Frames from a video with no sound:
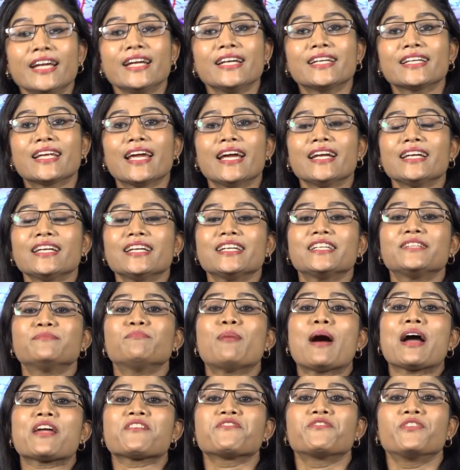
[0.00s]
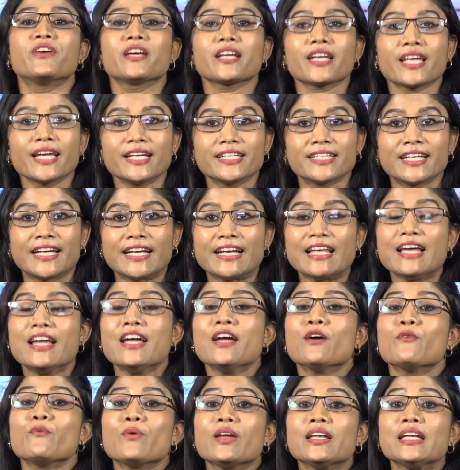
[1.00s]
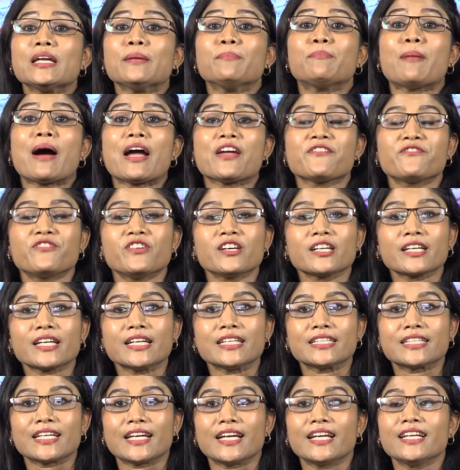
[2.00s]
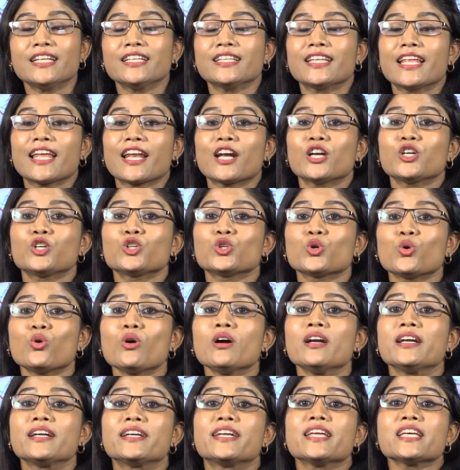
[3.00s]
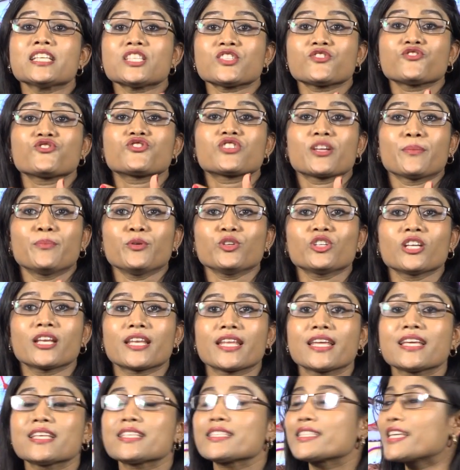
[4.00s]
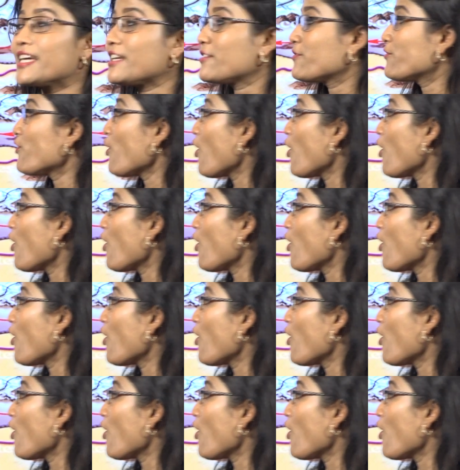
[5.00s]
It bifurcated. When it bifurcated, there are two distributaries get